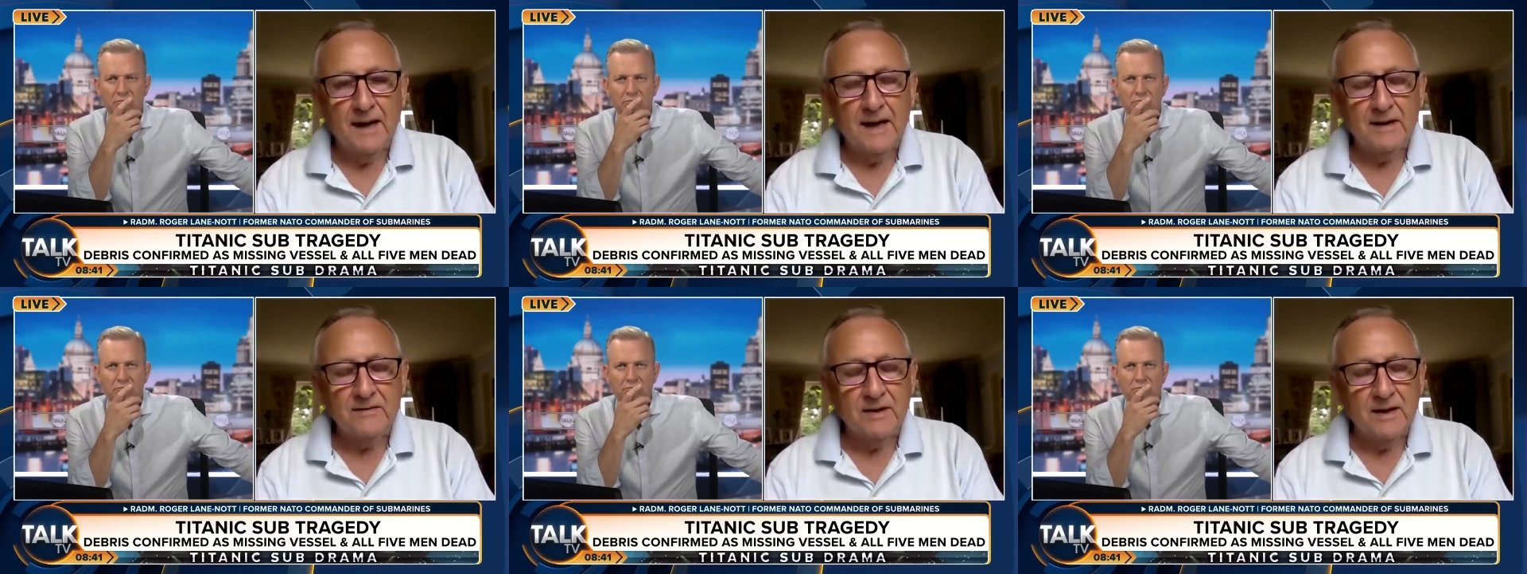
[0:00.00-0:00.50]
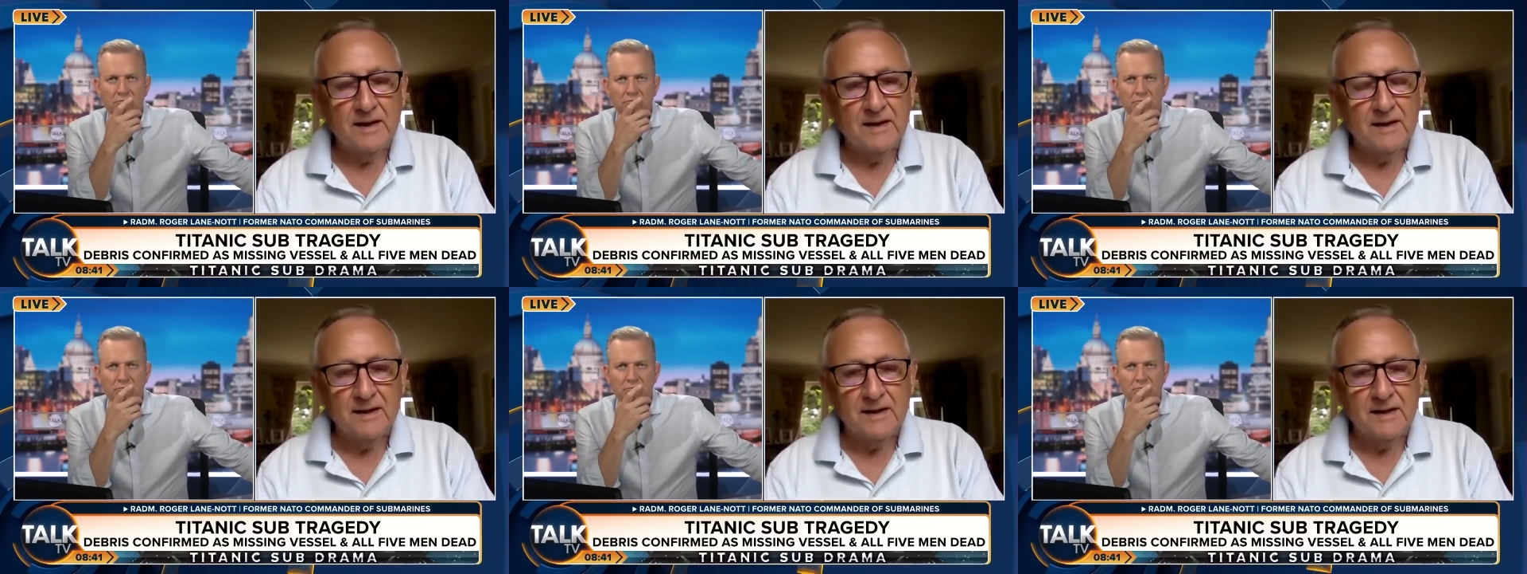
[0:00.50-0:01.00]
Speaker 1: and
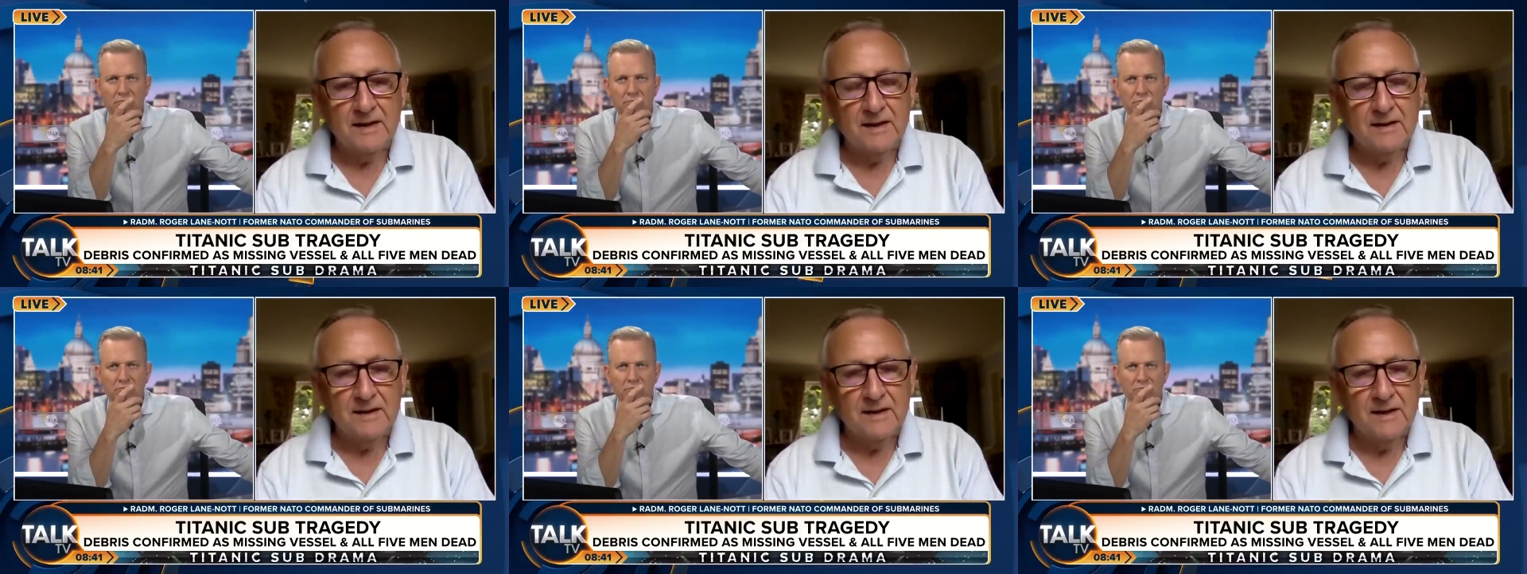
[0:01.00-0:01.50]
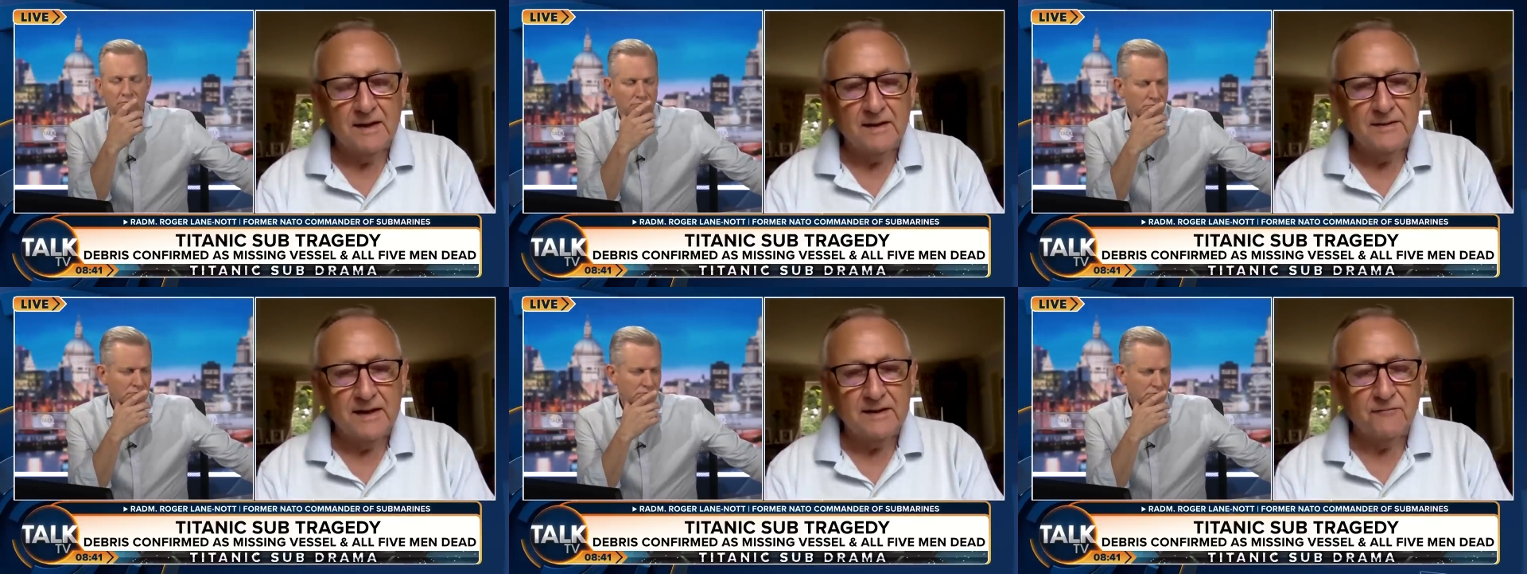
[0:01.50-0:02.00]
uh,
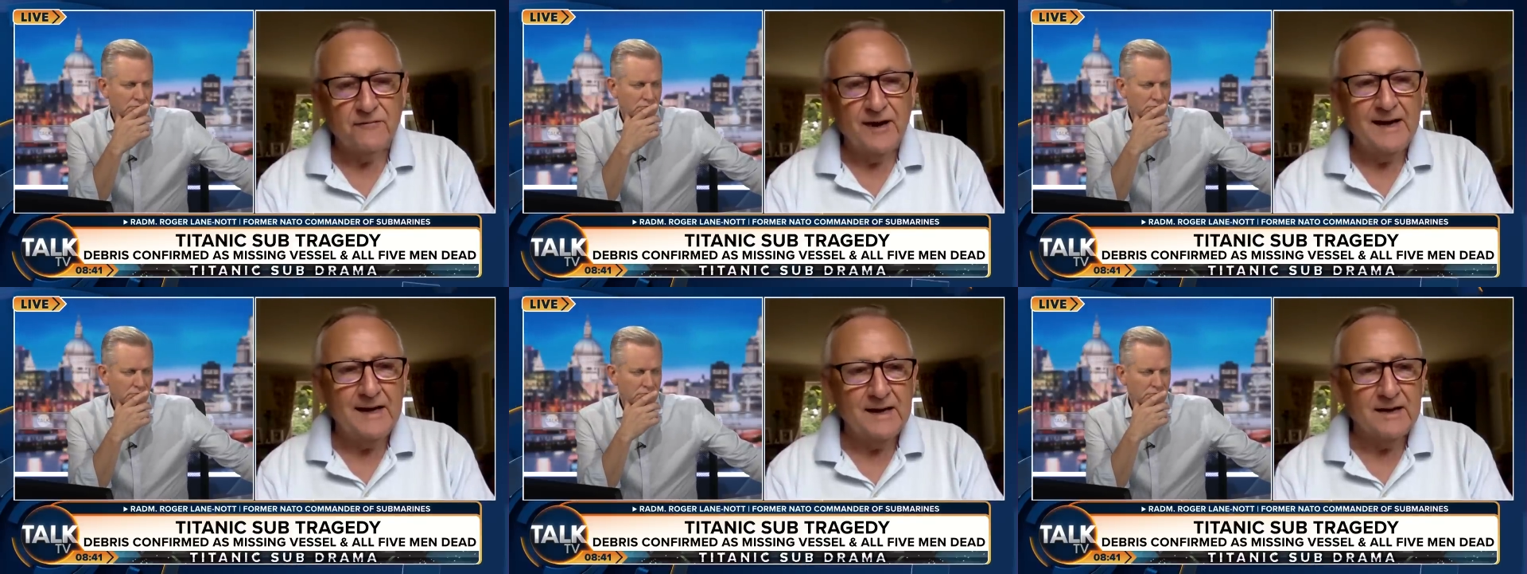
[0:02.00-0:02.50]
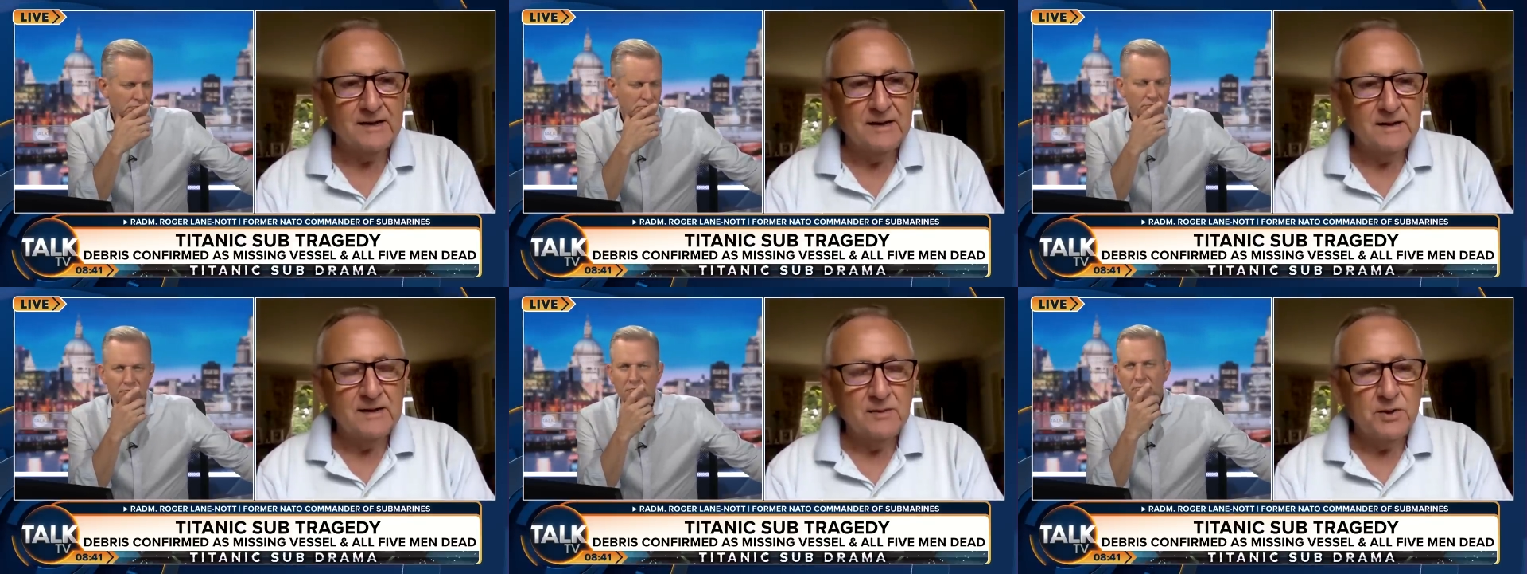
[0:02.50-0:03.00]
and then the failure